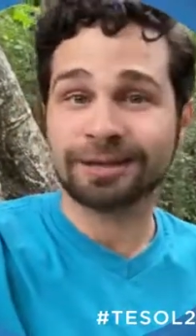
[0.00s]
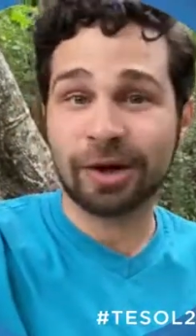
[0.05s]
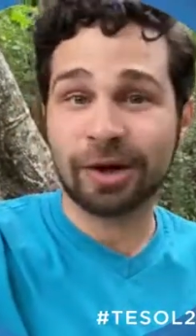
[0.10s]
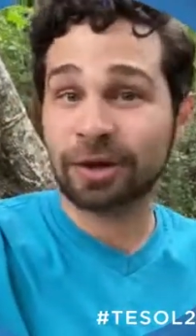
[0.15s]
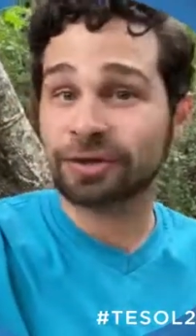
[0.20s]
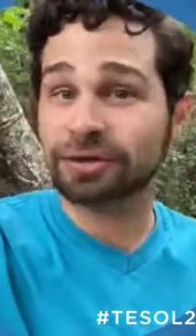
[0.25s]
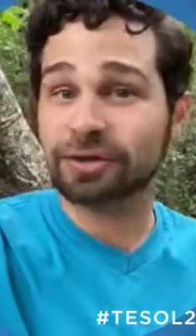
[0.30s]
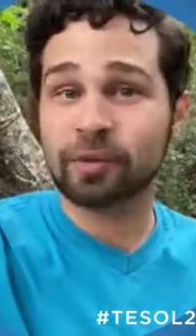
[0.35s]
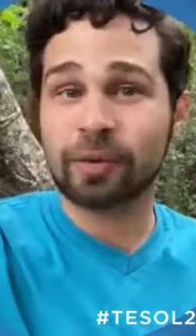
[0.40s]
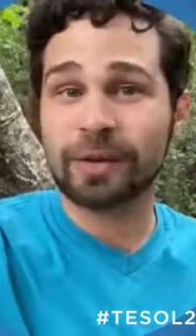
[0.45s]

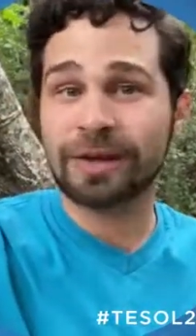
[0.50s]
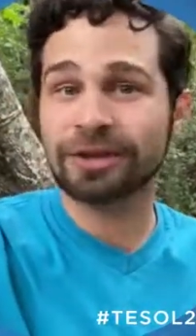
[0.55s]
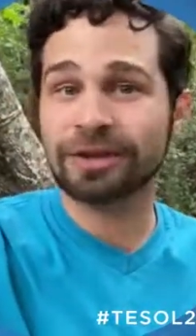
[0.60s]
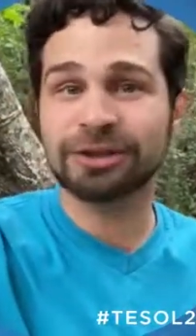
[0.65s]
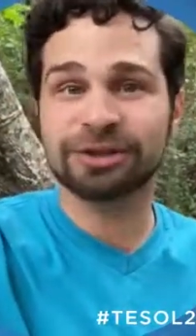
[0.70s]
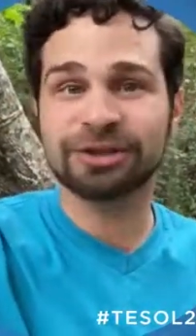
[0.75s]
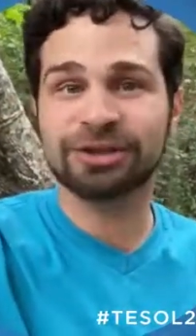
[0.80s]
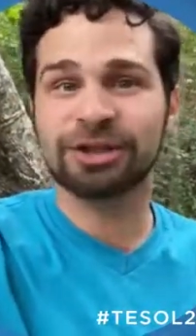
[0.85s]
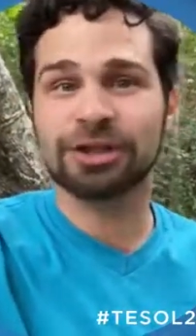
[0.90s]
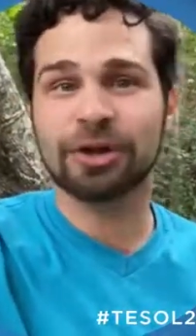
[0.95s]
on
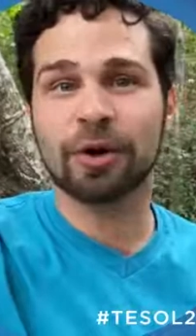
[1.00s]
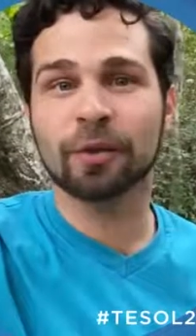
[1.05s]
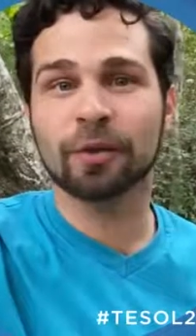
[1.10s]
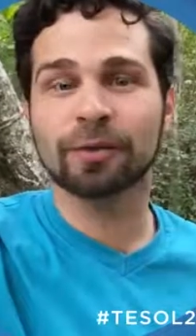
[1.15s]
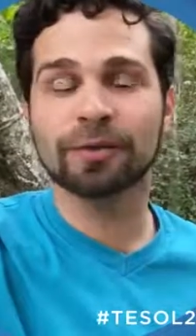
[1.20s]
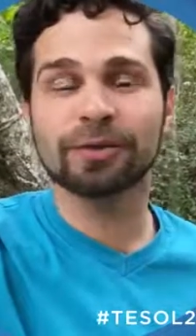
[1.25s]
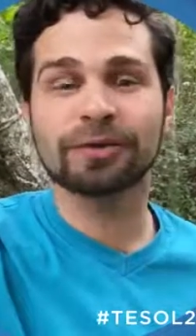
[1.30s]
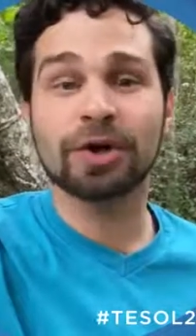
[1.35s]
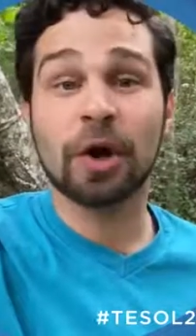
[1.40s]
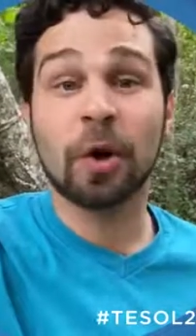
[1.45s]
Twitter, Geo
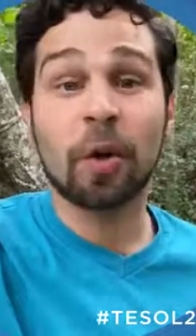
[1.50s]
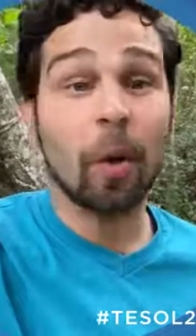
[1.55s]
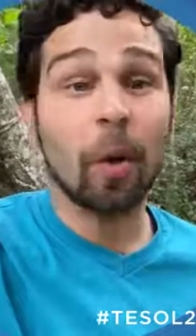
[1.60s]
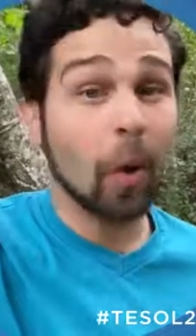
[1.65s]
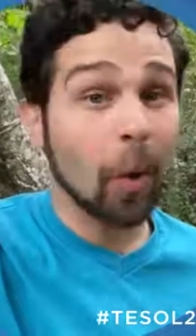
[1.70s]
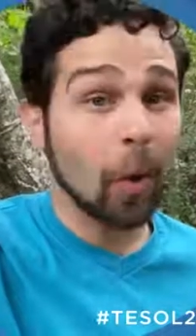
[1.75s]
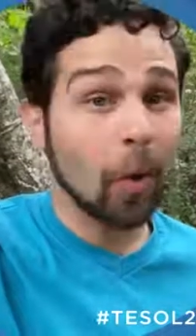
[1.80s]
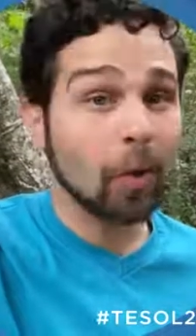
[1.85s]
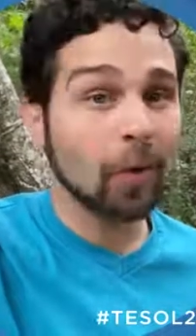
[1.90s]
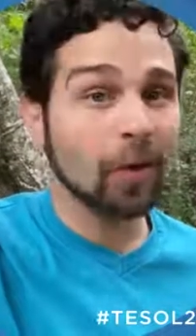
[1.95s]
Ruzo,
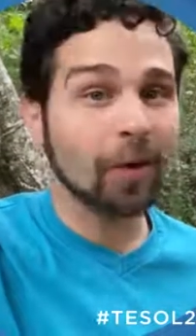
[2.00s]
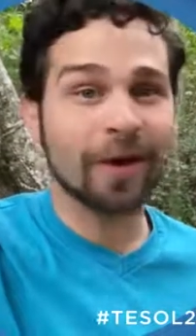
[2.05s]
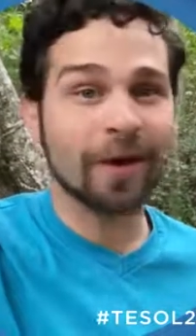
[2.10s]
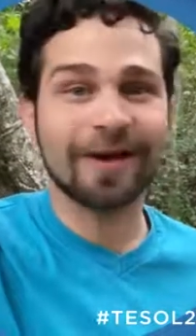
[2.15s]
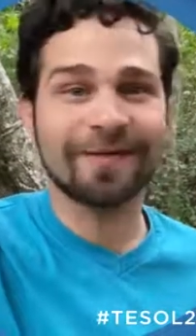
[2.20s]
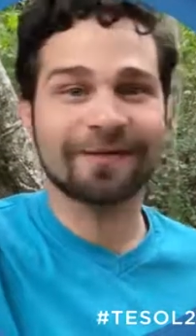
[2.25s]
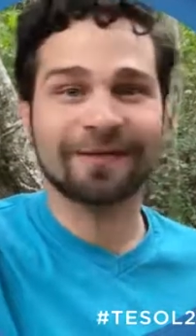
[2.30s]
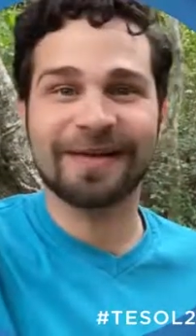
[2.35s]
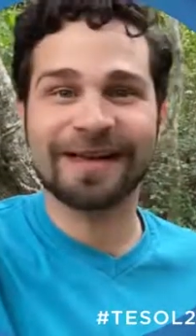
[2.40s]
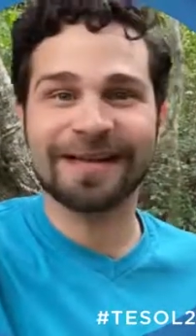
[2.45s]
or
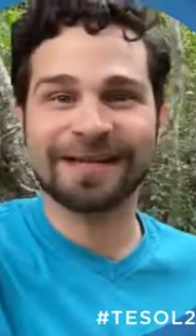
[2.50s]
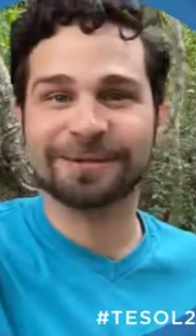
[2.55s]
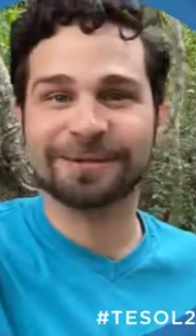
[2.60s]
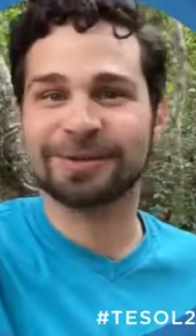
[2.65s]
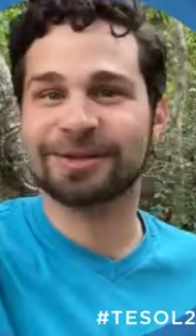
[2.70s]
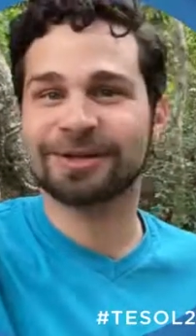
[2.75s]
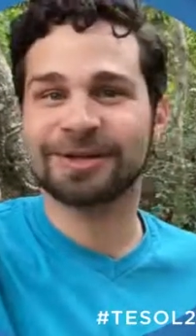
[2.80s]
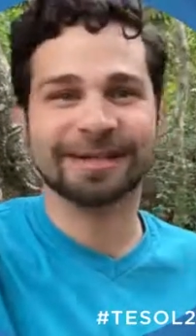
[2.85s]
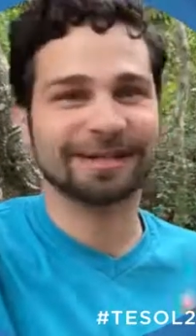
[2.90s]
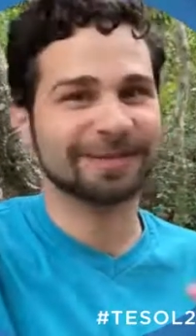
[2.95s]
on
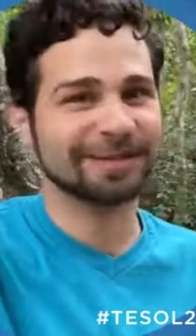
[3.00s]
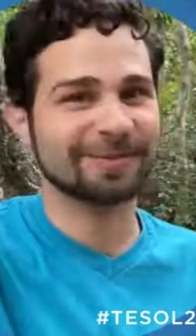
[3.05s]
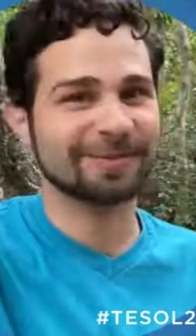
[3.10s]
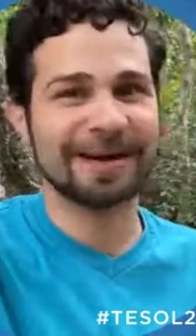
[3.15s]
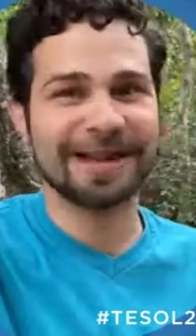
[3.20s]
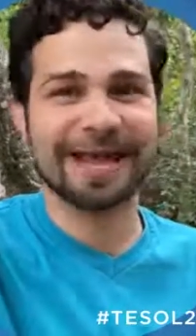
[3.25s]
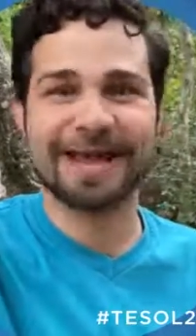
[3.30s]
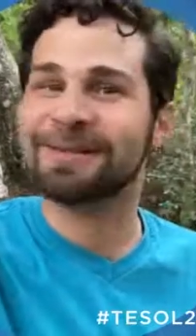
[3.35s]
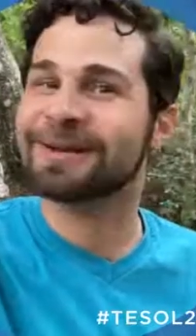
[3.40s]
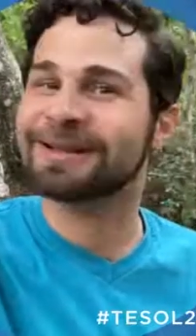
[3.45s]
Facebook. at just
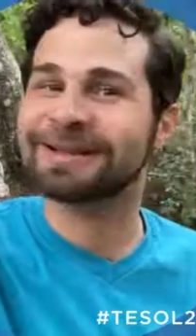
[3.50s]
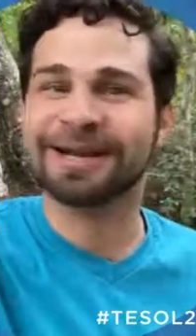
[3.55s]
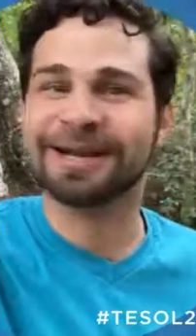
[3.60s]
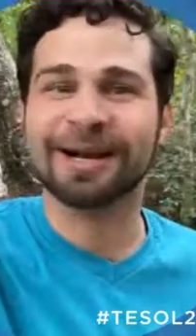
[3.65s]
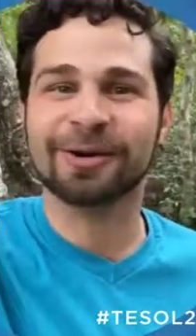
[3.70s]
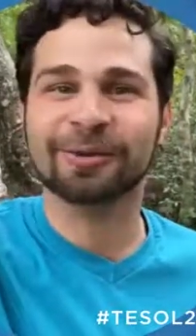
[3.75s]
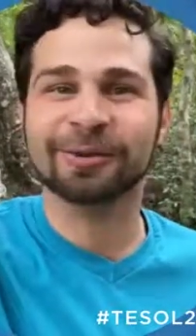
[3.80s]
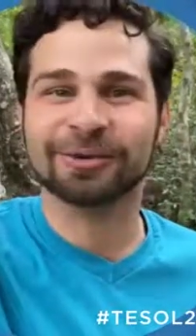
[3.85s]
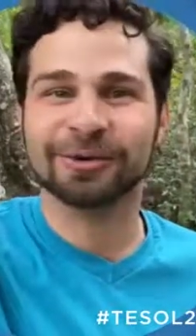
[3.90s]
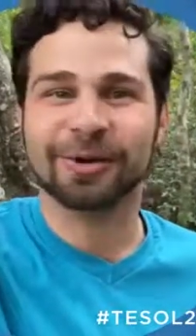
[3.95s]
my name,
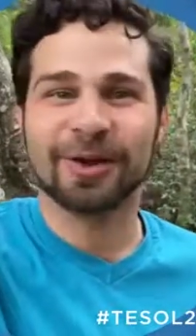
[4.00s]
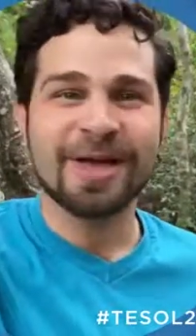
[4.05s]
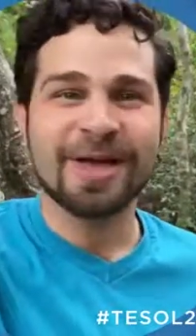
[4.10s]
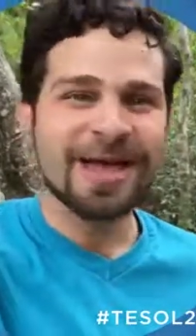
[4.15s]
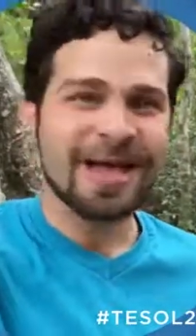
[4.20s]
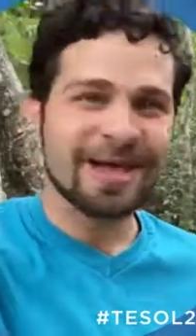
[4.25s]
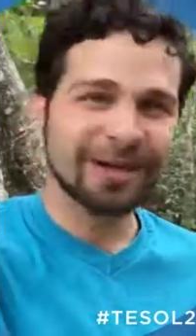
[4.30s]
Andres Ruzo.